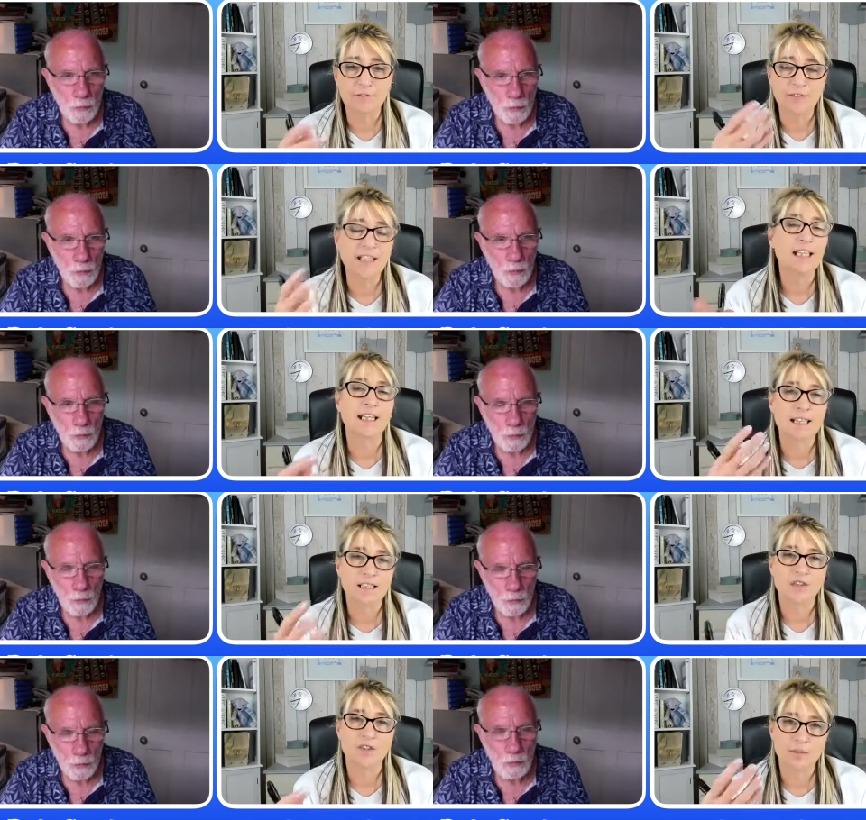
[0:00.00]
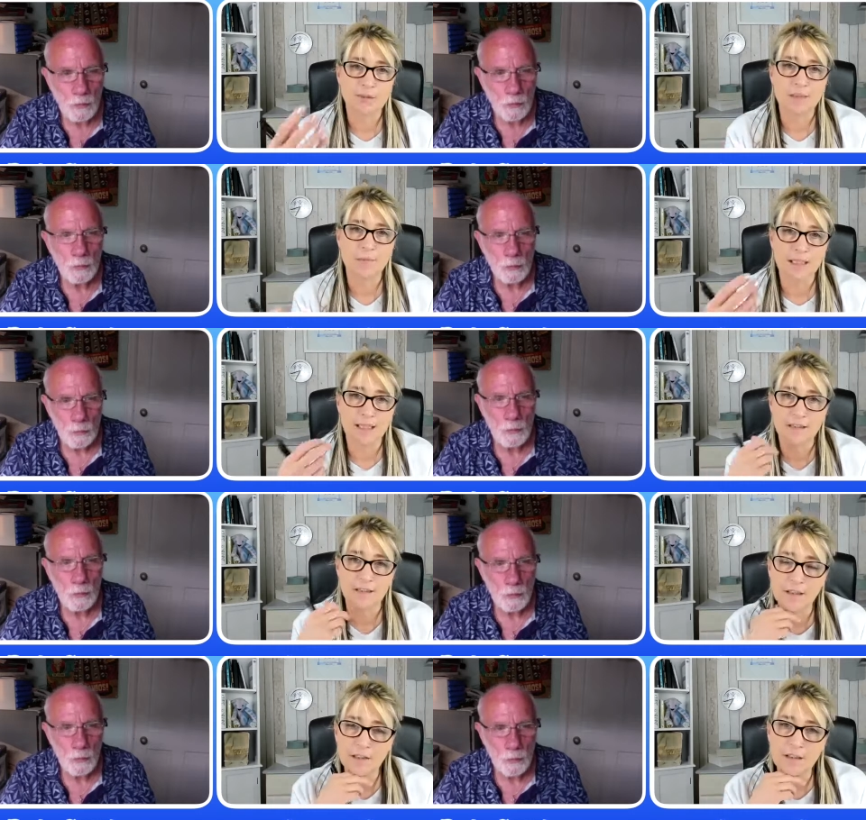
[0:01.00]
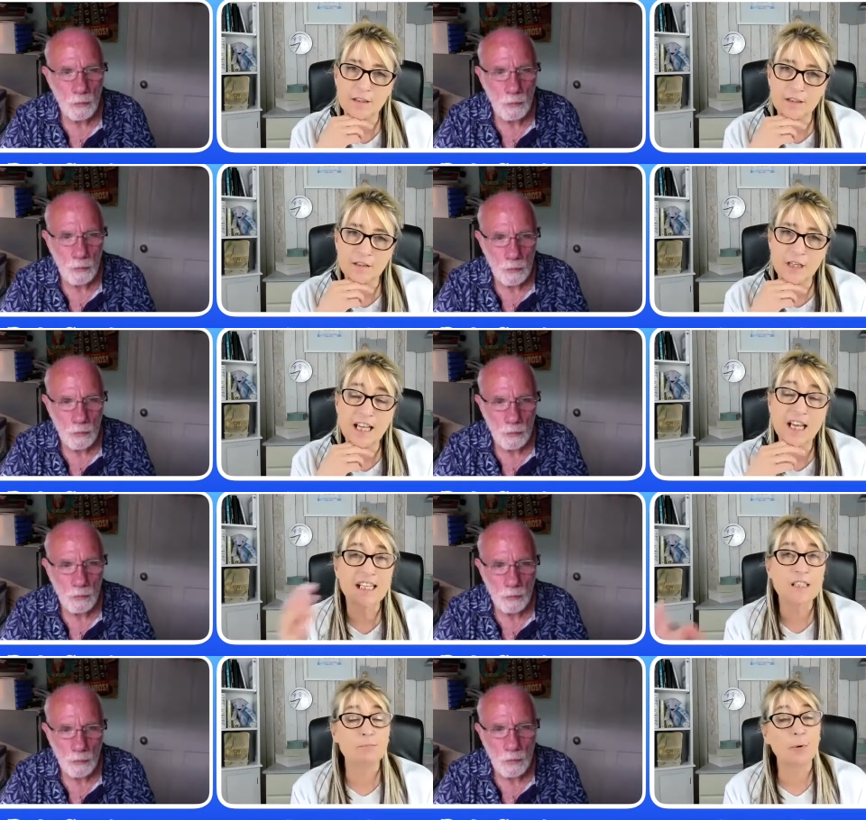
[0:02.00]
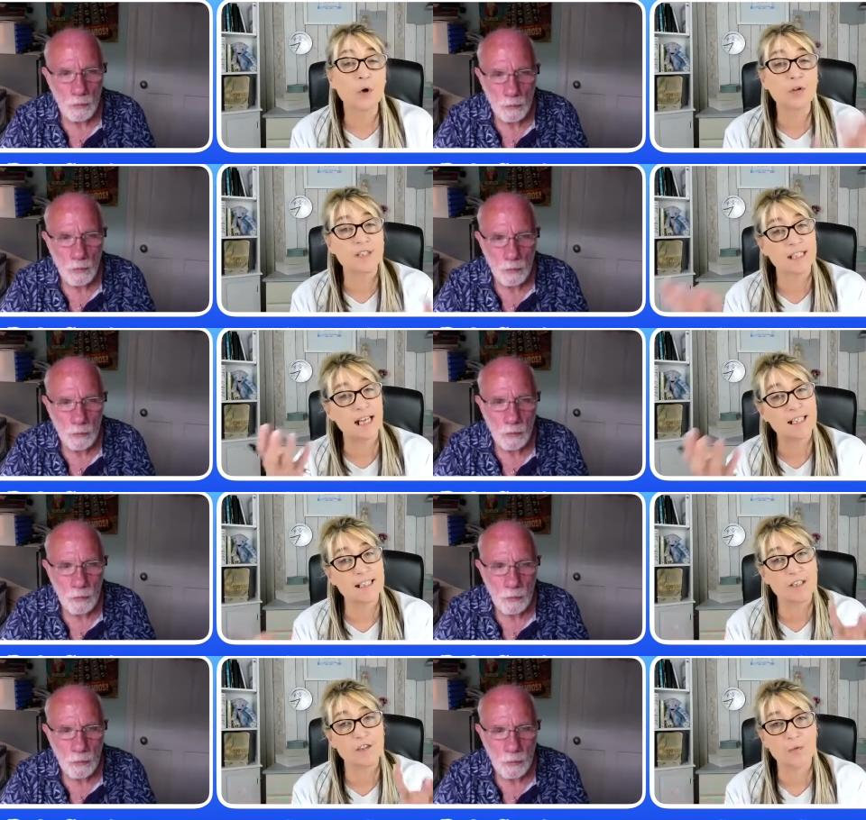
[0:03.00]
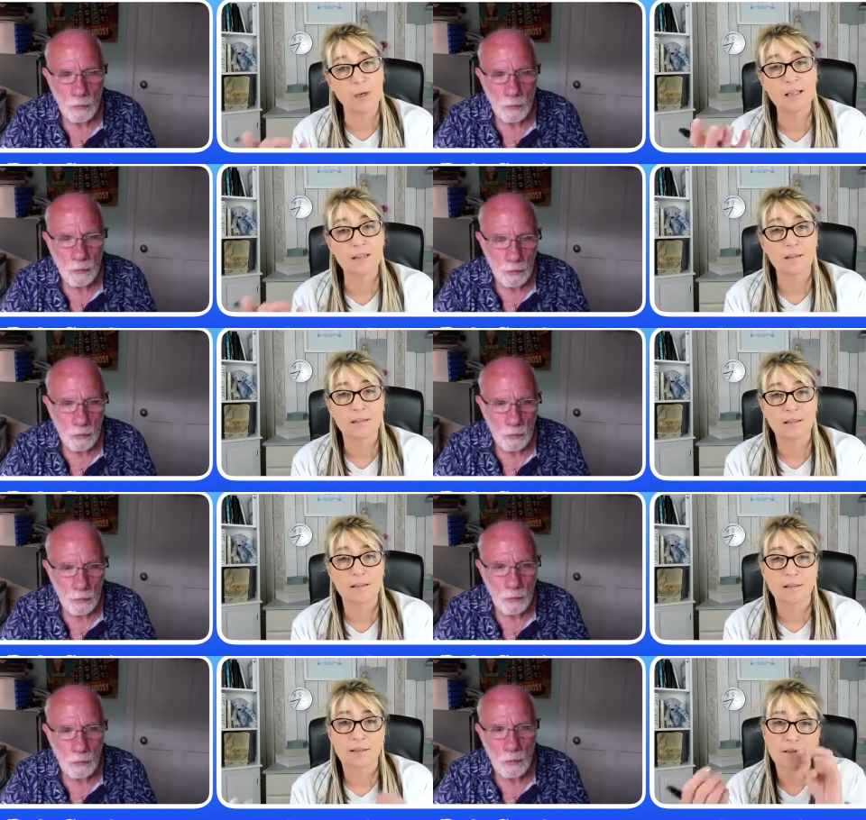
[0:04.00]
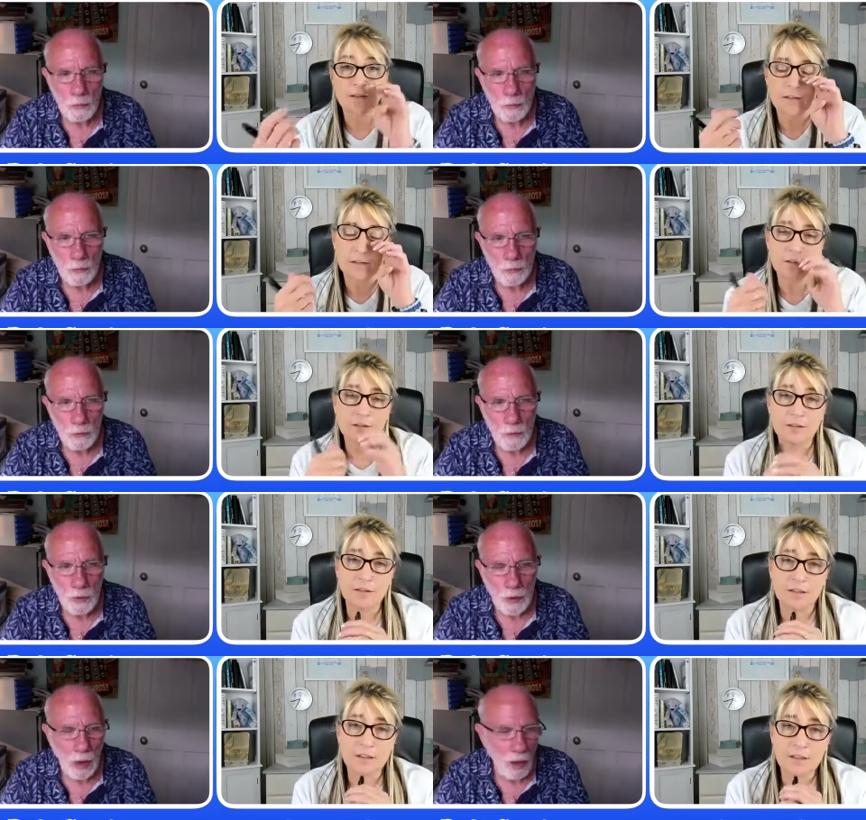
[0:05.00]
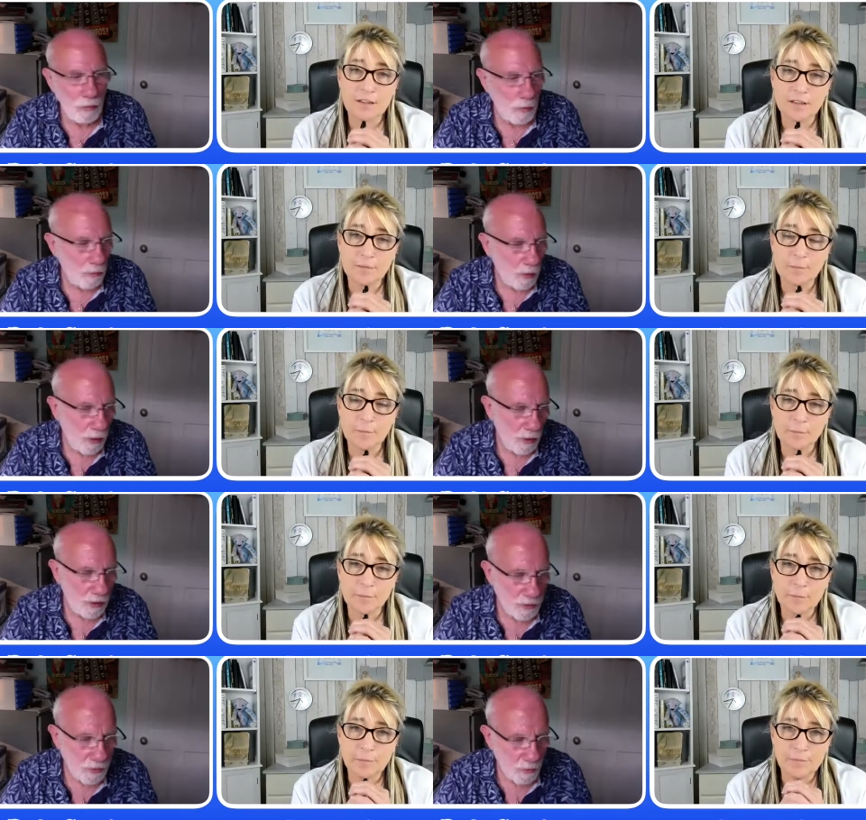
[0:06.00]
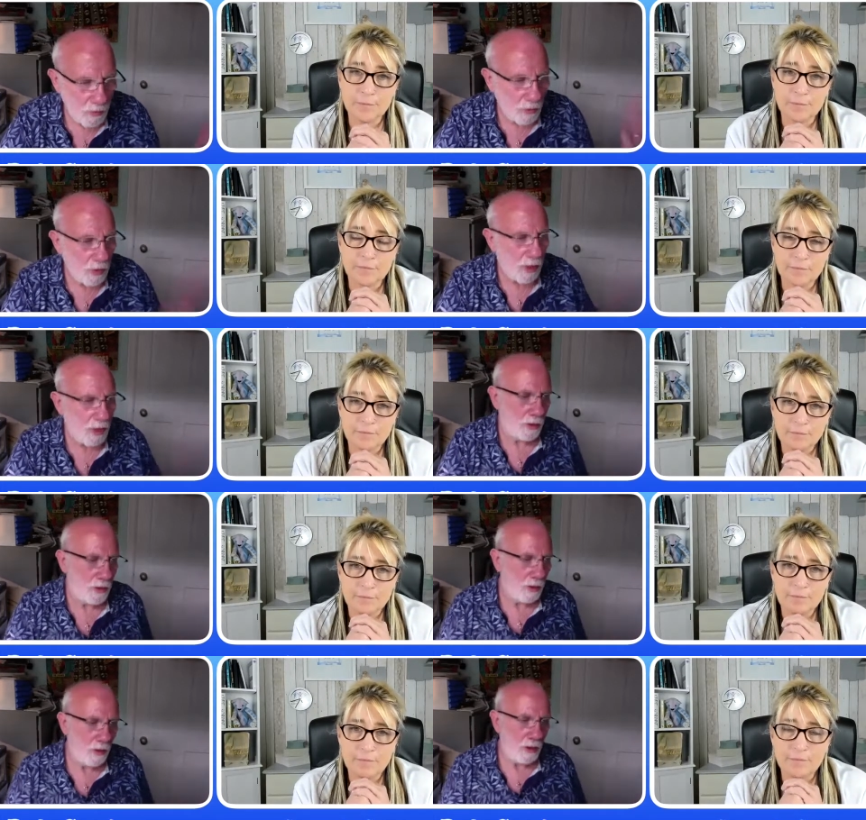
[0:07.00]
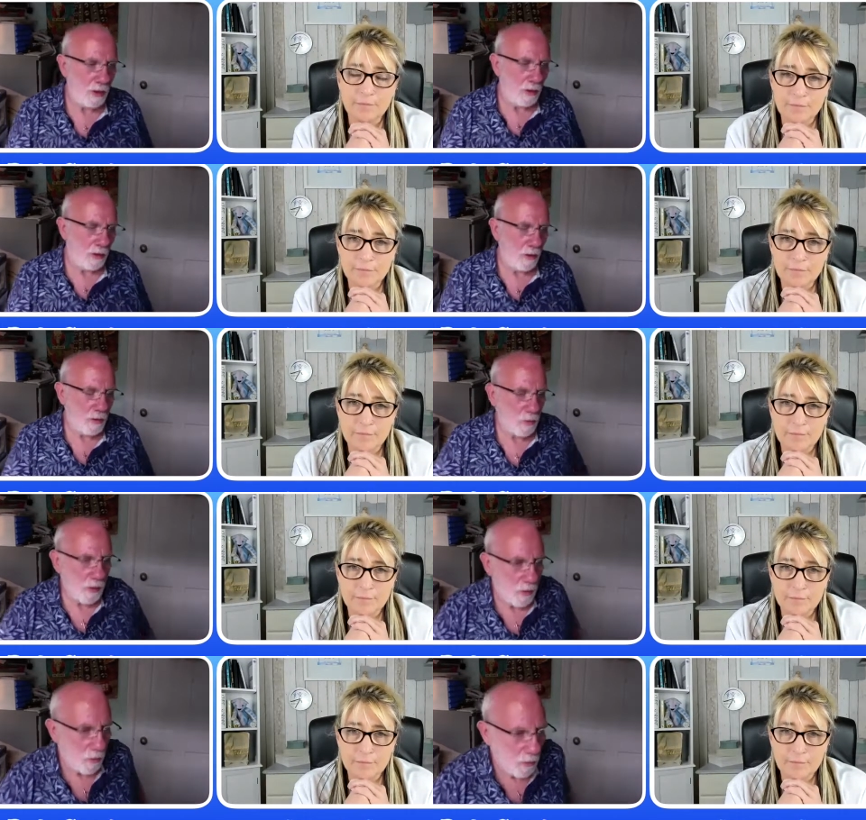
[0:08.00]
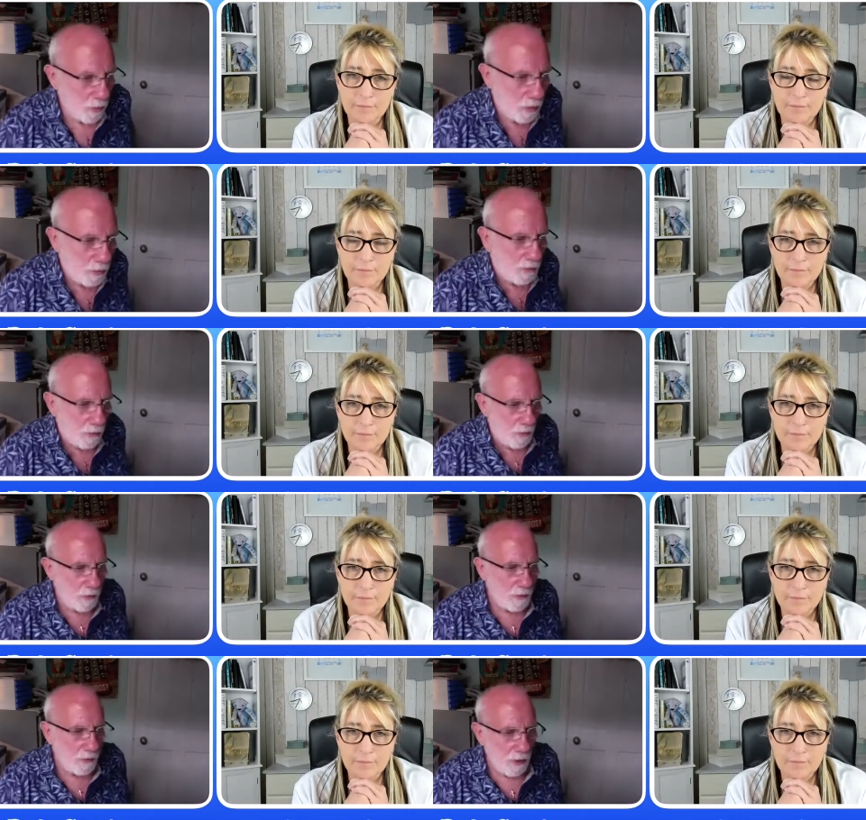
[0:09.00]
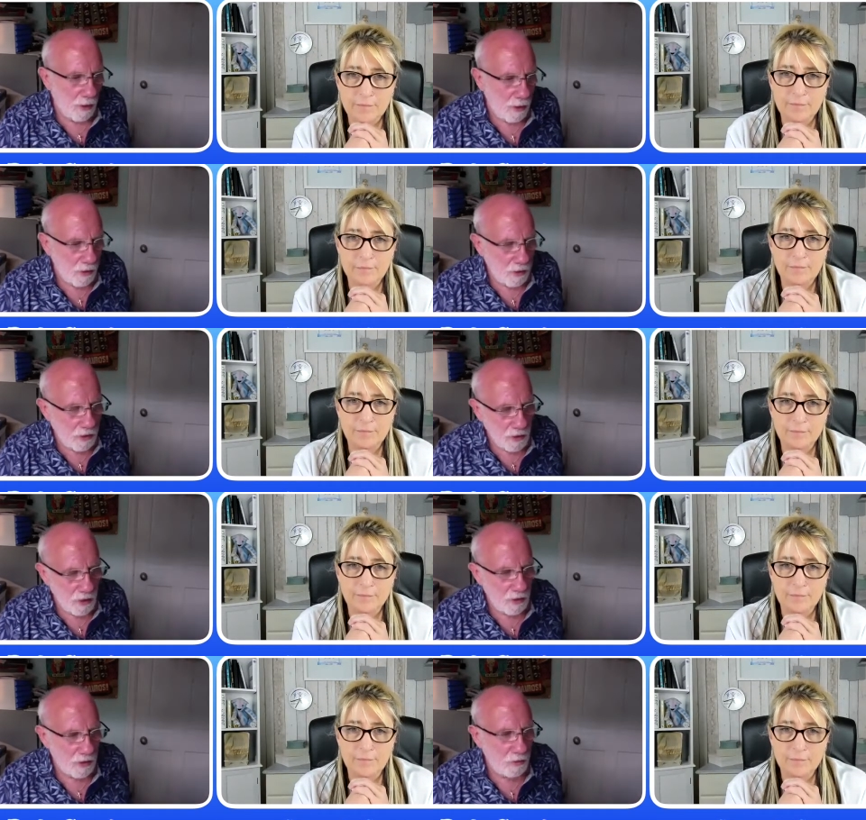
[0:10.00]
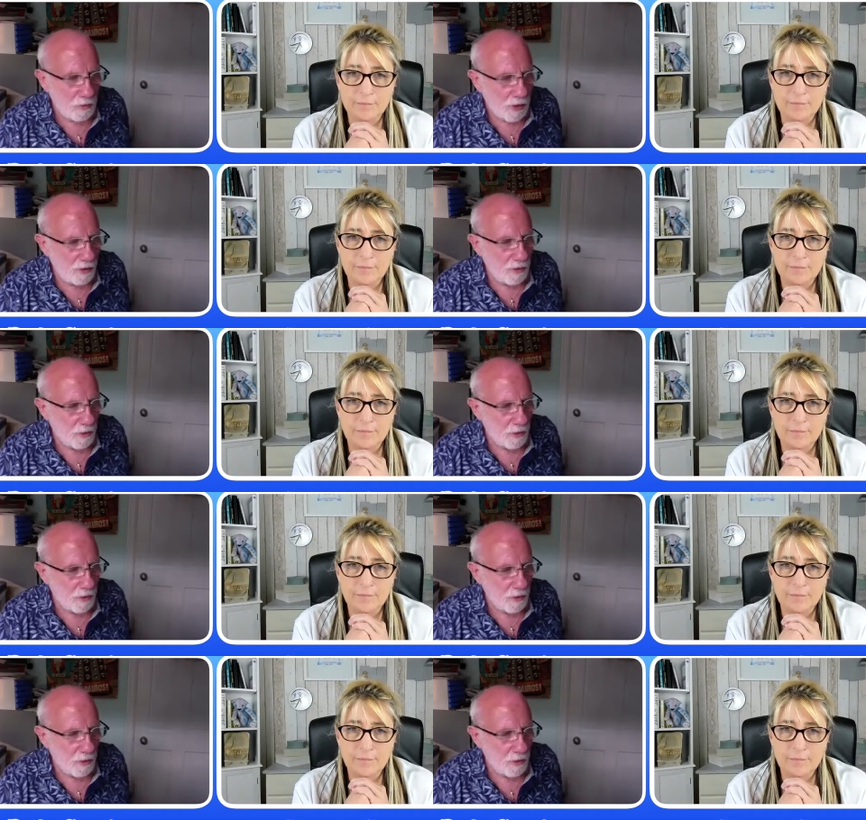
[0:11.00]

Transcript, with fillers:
Speaker 1: a feeling. Do you know what I mean? And it's both sides as well. Hmm.
Speaker 2: I remember I had somebody who came in last week or the week before, and she said she had some counselling or